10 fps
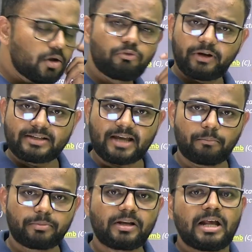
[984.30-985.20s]
for
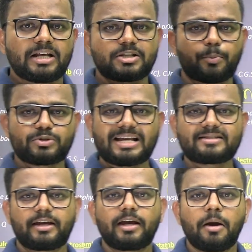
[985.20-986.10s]
example, suppose I
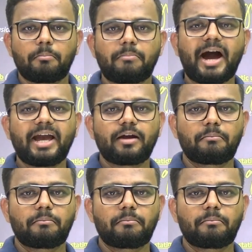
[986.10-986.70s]
say my